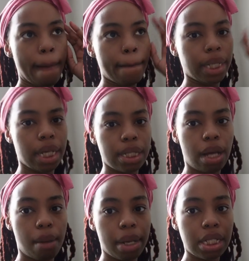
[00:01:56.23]
But yeah, so
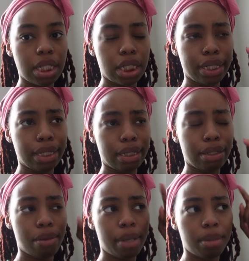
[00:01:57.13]
I'm about to
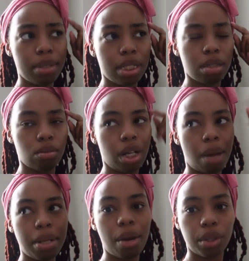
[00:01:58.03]
go make me, well,
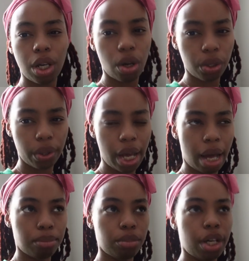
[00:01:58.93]
I'm not really hungry,
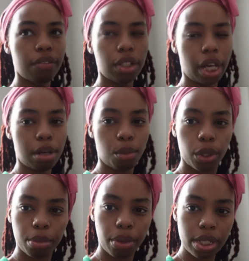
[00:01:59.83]
I'm never like a
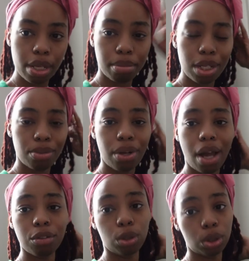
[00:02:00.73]
morning person, and plus we don't
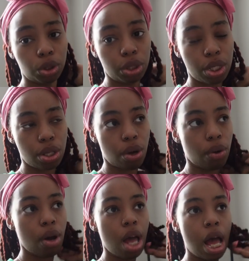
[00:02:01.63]
have groceries, so